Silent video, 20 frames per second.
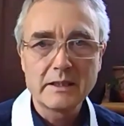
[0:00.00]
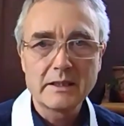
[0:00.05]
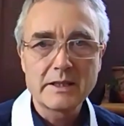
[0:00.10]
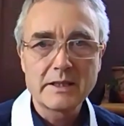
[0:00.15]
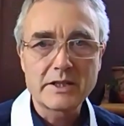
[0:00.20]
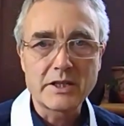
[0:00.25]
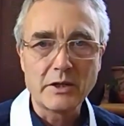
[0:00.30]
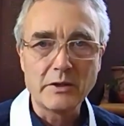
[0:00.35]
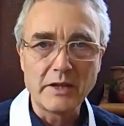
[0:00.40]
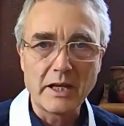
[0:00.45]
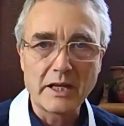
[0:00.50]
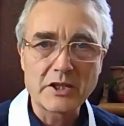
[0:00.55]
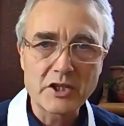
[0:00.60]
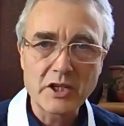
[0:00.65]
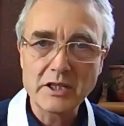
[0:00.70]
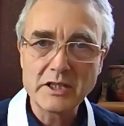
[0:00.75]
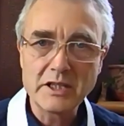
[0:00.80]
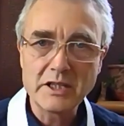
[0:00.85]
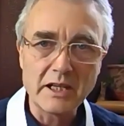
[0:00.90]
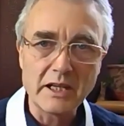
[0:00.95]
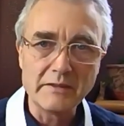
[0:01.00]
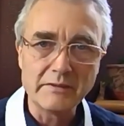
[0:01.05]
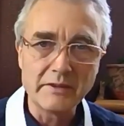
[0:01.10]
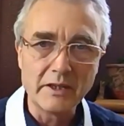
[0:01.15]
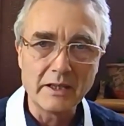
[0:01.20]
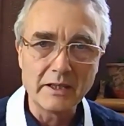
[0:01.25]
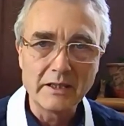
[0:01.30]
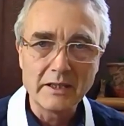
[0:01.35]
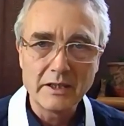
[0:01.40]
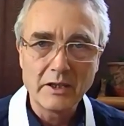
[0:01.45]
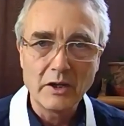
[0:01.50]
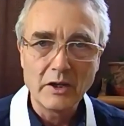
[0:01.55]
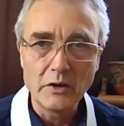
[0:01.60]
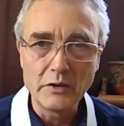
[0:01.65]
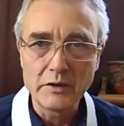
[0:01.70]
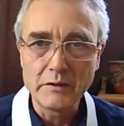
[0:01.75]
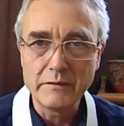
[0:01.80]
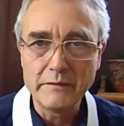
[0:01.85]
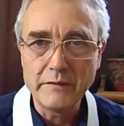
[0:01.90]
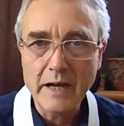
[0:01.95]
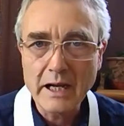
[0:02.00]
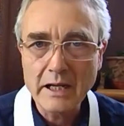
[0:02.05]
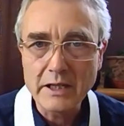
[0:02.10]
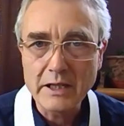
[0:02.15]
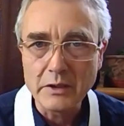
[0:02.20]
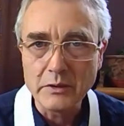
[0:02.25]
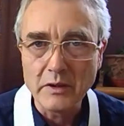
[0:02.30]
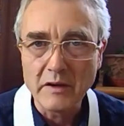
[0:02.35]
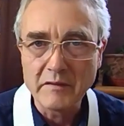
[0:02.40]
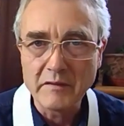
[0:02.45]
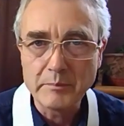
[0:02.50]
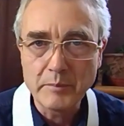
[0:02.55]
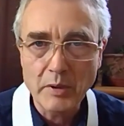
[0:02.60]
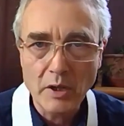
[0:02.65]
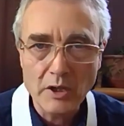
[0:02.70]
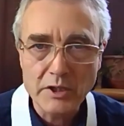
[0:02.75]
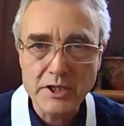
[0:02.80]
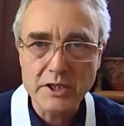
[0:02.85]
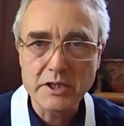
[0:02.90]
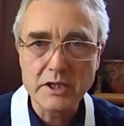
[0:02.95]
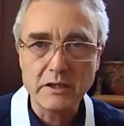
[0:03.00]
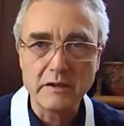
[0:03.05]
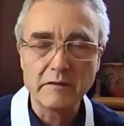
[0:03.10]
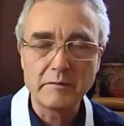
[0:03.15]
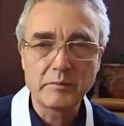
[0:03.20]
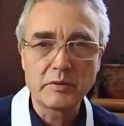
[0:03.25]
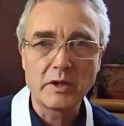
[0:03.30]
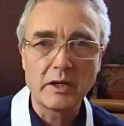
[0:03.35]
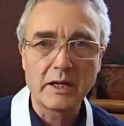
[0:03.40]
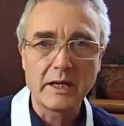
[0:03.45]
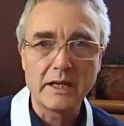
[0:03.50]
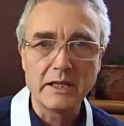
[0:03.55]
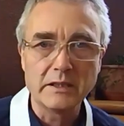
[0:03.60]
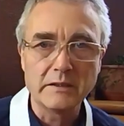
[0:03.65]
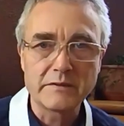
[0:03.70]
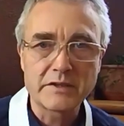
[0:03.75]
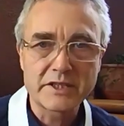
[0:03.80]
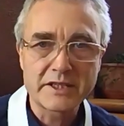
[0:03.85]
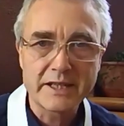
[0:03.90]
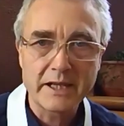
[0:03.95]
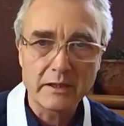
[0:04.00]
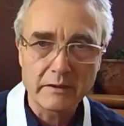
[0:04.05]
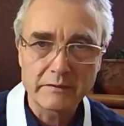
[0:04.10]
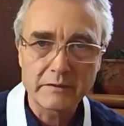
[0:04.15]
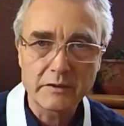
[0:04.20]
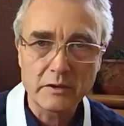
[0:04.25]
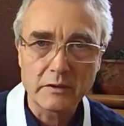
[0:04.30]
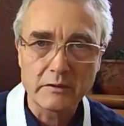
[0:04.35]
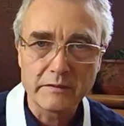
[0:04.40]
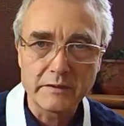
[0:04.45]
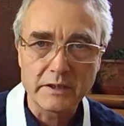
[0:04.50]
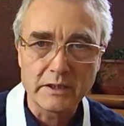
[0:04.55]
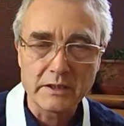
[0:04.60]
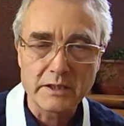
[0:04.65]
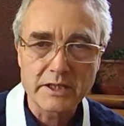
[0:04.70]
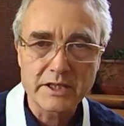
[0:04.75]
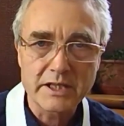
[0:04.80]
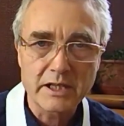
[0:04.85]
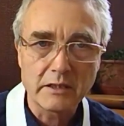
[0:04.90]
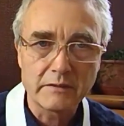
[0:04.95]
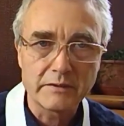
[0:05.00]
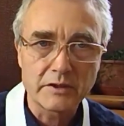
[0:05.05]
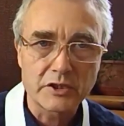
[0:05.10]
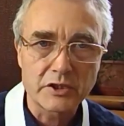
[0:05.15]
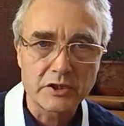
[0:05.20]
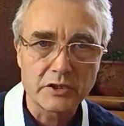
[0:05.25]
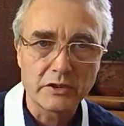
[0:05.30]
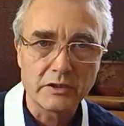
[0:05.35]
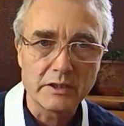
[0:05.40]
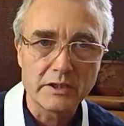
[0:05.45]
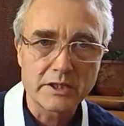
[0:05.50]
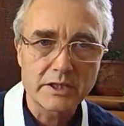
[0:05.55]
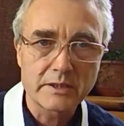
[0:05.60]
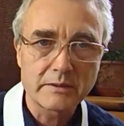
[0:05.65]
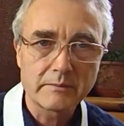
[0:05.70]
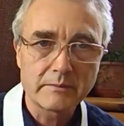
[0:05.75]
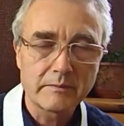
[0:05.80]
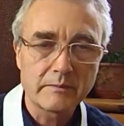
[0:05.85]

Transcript: So that's Shantideva on the value of positive pride, of self-confidence, self-assurance.